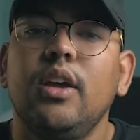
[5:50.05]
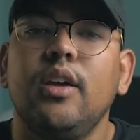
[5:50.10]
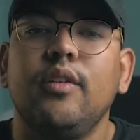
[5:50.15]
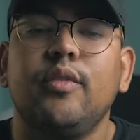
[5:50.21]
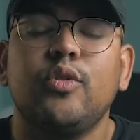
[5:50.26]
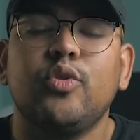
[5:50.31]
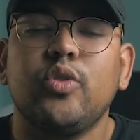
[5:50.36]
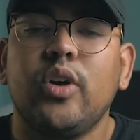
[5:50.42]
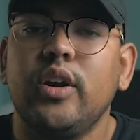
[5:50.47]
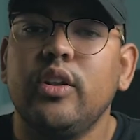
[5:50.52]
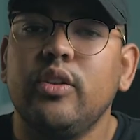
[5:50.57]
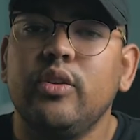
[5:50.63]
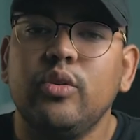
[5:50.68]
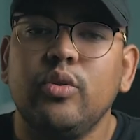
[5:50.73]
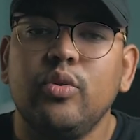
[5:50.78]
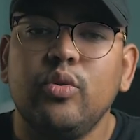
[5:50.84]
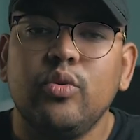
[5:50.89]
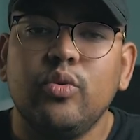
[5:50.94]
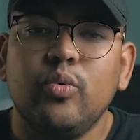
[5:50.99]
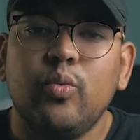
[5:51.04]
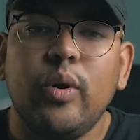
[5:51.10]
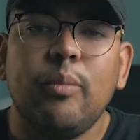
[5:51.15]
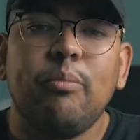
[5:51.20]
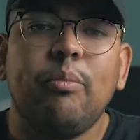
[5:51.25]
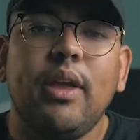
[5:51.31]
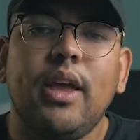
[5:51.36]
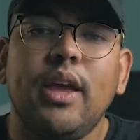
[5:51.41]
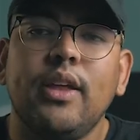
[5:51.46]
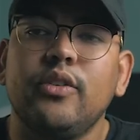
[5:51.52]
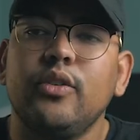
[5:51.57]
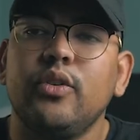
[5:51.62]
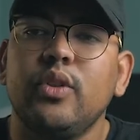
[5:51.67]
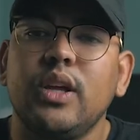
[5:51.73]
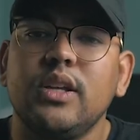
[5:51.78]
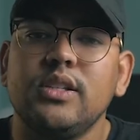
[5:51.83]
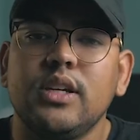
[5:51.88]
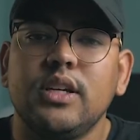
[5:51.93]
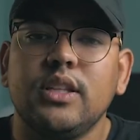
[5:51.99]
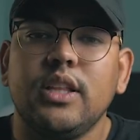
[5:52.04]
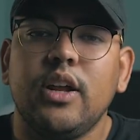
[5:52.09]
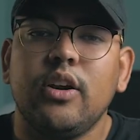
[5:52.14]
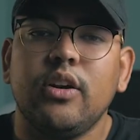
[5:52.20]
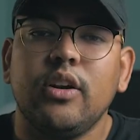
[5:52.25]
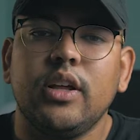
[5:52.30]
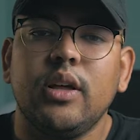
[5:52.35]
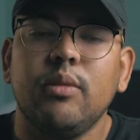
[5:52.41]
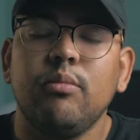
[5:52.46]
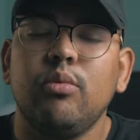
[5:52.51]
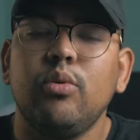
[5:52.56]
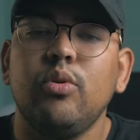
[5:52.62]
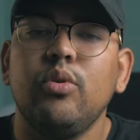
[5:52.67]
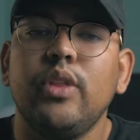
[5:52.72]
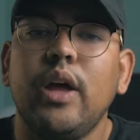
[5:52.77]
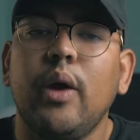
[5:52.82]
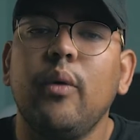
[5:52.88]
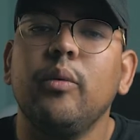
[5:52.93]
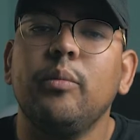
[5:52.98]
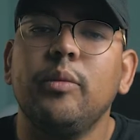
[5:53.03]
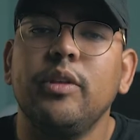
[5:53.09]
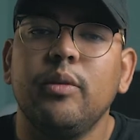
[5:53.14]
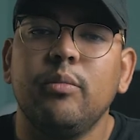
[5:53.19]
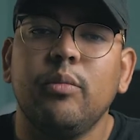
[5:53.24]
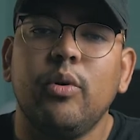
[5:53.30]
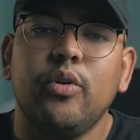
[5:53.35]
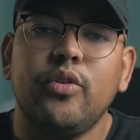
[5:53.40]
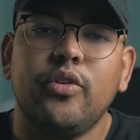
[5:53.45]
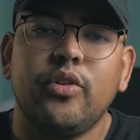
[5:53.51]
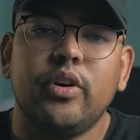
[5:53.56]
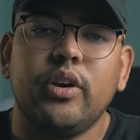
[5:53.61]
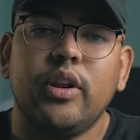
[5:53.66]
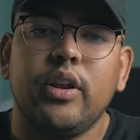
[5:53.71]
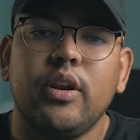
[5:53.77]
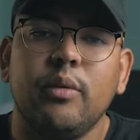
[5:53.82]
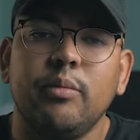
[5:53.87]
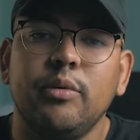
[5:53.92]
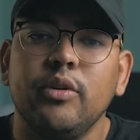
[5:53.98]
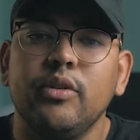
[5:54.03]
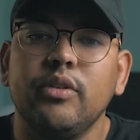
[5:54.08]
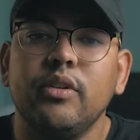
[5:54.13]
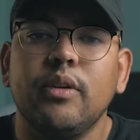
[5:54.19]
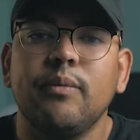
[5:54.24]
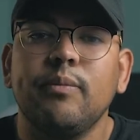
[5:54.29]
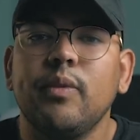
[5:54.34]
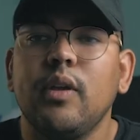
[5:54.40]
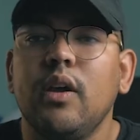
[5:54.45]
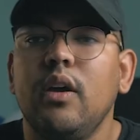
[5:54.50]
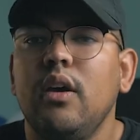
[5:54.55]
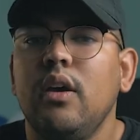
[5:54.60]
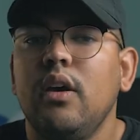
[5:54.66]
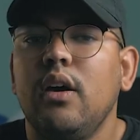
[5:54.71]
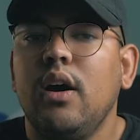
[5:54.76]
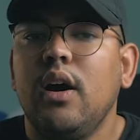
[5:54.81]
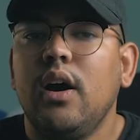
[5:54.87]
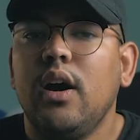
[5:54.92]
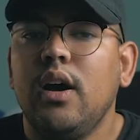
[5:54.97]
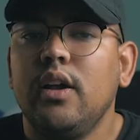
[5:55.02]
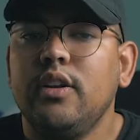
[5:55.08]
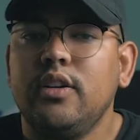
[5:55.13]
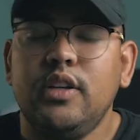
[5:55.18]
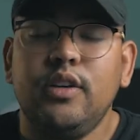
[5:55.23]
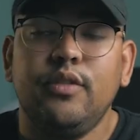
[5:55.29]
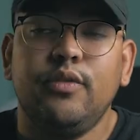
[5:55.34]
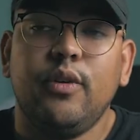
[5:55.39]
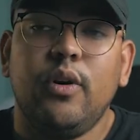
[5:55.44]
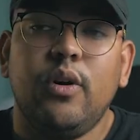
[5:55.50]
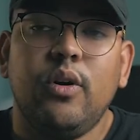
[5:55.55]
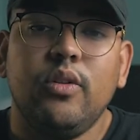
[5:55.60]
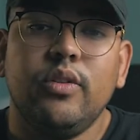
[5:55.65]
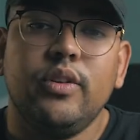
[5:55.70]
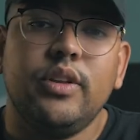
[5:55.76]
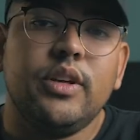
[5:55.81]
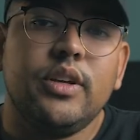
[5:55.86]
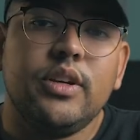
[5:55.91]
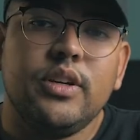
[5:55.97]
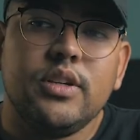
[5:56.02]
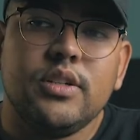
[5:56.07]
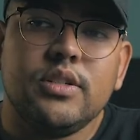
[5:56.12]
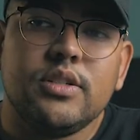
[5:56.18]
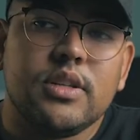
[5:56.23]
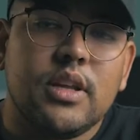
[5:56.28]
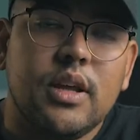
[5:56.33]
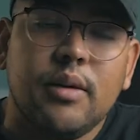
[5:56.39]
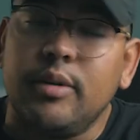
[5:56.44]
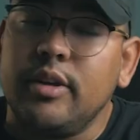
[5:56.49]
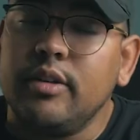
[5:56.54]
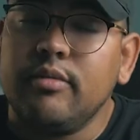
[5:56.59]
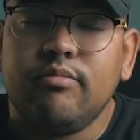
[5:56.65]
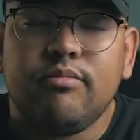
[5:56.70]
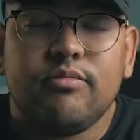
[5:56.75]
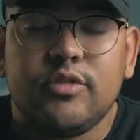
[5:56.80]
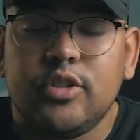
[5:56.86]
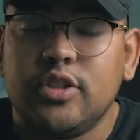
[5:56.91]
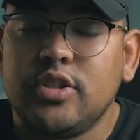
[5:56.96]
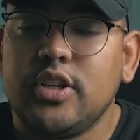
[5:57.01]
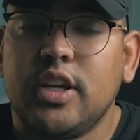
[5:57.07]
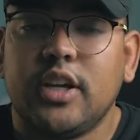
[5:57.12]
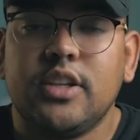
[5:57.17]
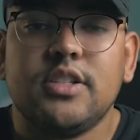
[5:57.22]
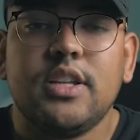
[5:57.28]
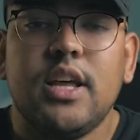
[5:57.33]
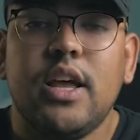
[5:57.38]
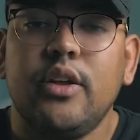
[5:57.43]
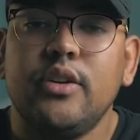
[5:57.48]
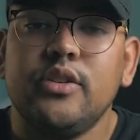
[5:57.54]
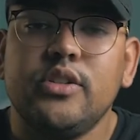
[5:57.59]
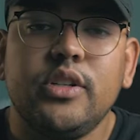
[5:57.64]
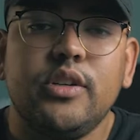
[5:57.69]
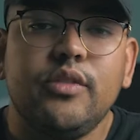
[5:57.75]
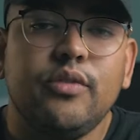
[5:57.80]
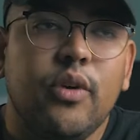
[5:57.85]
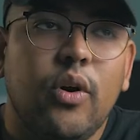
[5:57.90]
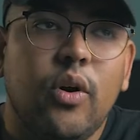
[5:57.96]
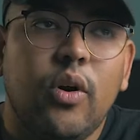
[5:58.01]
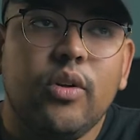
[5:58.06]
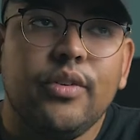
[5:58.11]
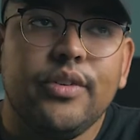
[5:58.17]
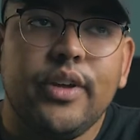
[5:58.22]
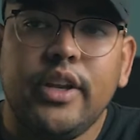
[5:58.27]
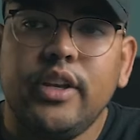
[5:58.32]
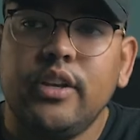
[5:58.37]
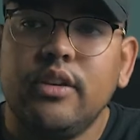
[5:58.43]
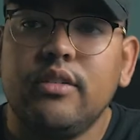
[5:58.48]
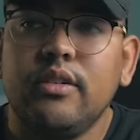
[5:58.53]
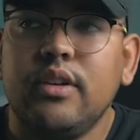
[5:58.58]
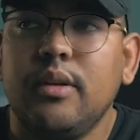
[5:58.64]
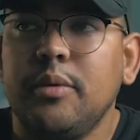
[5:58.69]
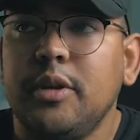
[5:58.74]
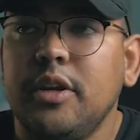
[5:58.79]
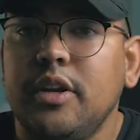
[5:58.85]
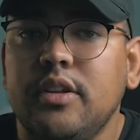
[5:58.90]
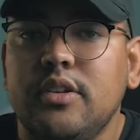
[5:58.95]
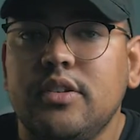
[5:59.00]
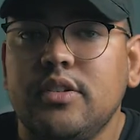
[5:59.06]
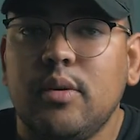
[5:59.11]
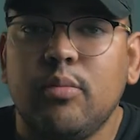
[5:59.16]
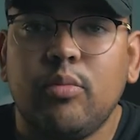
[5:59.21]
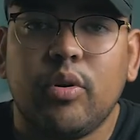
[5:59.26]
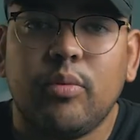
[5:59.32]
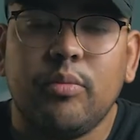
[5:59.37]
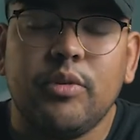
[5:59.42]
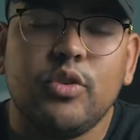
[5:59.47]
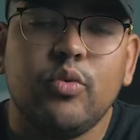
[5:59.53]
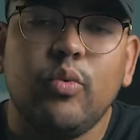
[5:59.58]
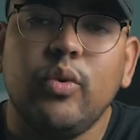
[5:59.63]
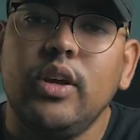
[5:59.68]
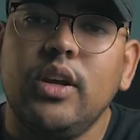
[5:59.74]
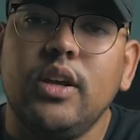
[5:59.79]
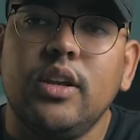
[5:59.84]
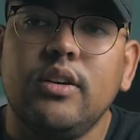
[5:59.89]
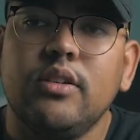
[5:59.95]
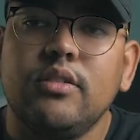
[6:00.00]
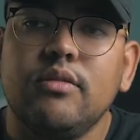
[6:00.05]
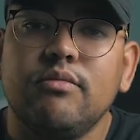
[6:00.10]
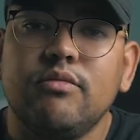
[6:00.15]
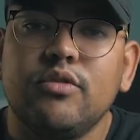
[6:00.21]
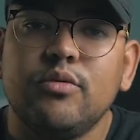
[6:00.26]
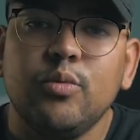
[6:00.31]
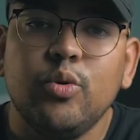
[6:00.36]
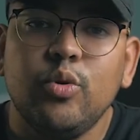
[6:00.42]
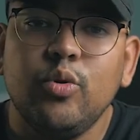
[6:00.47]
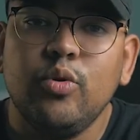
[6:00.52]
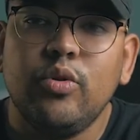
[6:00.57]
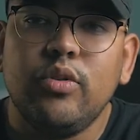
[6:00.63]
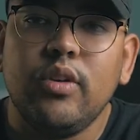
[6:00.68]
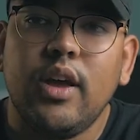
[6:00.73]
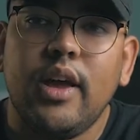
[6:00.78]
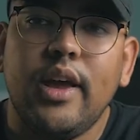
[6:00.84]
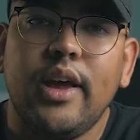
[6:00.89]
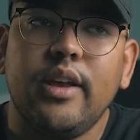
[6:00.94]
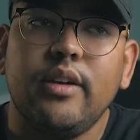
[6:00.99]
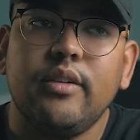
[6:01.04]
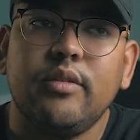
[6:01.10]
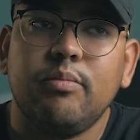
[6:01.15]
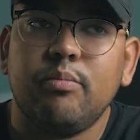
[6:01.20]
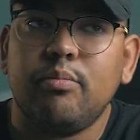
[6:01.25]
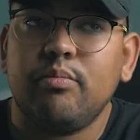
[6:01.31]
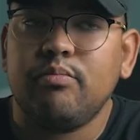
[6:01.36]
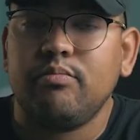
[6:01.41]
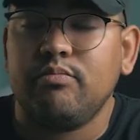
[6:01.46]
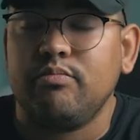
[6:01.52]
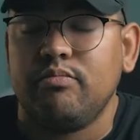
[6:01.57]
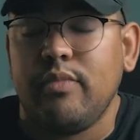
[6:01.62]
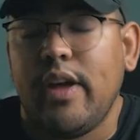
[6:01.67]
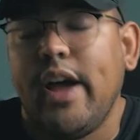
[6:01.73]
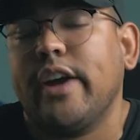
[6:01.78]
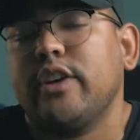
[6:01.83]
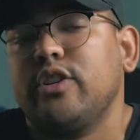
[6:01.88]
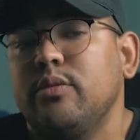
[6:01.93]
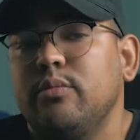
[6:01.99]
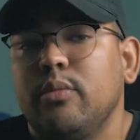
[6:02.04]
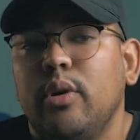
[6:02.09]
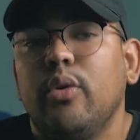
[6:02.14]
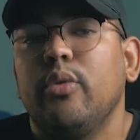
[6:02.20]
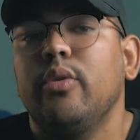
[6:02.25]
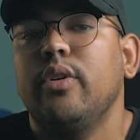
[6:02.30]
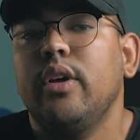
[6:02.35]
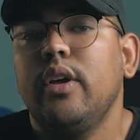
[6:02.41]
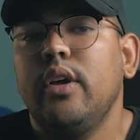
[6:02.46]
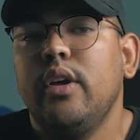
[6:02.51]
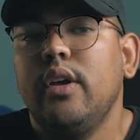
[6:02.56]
If you're trying to do whip pans or things like that on a gimbal, that would be the mode you're gonna end up using. Default is, I mean, just like it sounds, default, and I mean, it's somewhere in between smooth and action mode.